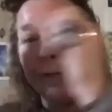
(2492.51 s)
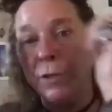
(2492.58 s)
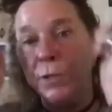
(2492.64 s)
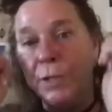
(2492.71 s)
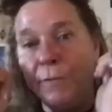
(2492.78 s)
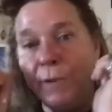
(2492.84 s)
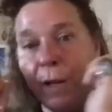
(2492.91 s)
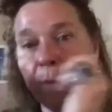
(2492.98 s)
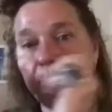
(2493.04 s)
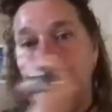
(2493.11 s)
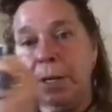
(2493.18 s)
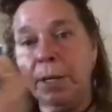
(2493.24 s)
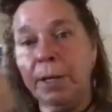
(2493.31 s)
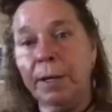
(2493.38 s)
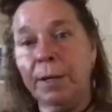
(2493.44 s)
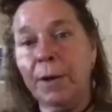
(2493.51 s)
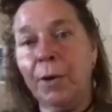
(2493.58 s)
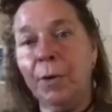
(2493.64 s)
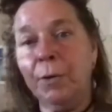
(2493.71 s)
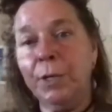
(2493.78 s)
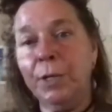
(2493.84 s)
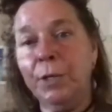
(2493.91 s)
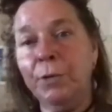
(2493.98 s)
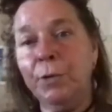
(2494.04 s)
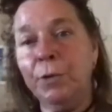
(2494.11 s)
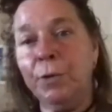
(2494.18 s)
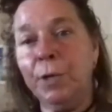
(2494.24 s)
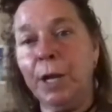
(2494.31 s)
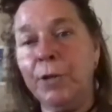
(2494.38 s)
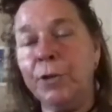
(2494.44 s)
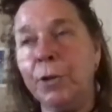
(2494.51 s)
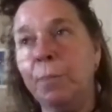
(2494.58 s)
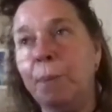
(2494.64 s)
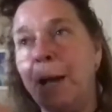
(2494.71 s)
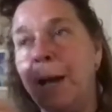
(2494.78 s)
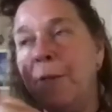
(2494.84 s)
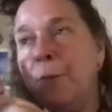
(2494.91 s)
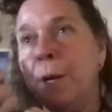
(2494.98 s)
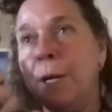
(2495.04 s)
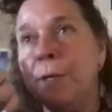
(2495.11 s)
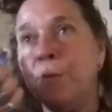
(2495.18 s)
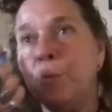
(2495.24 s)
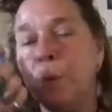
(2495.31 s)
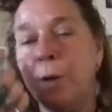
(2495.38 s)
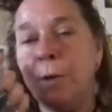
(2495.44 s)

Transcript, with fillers: So you're developing not only new neurological pathways